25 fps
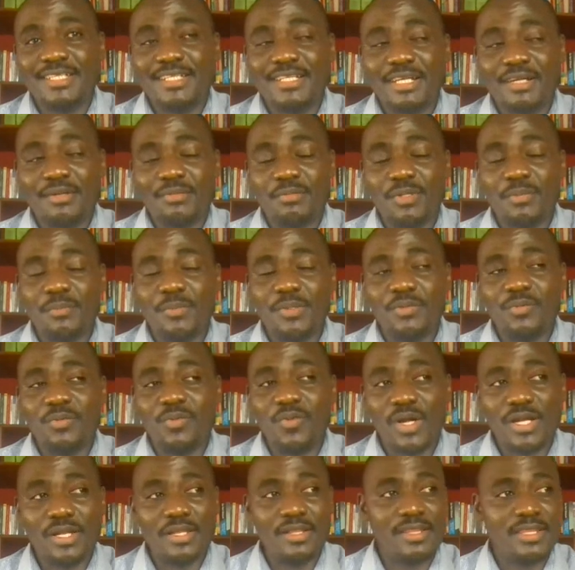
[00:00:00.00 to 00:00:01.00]
I remember the
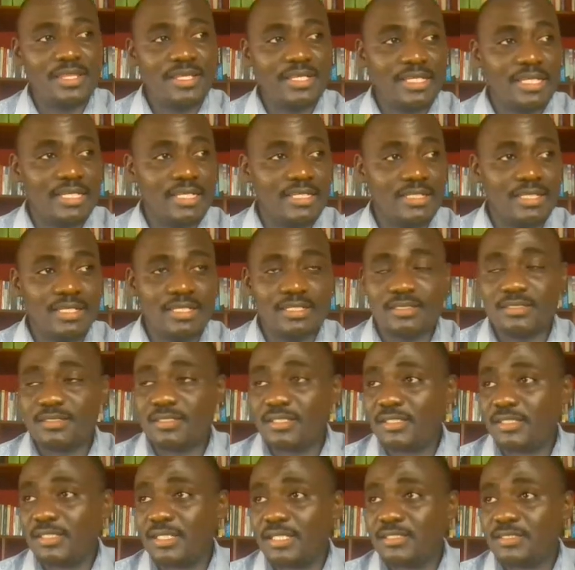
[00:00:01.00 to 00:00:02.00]
one thing
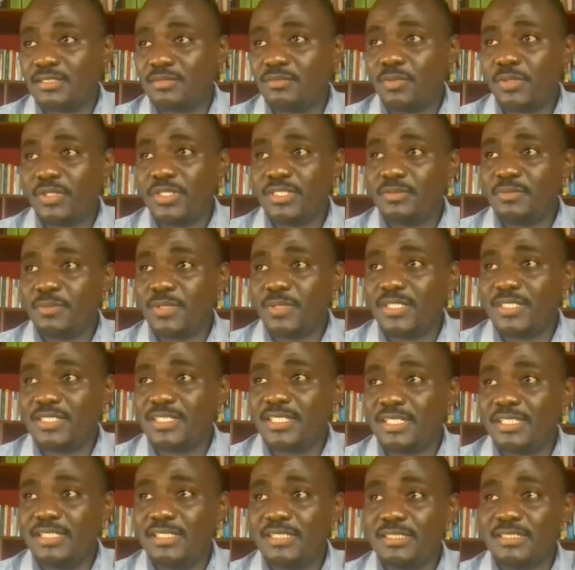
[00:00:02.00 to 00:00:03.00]
that policeman
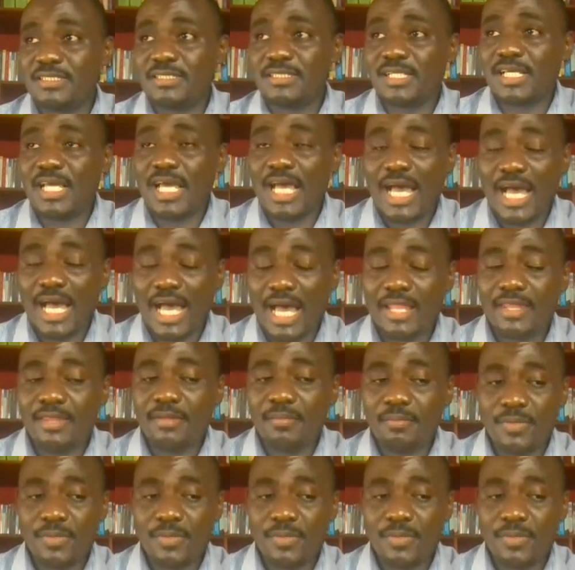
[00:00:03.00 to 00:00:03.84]
said is, "Other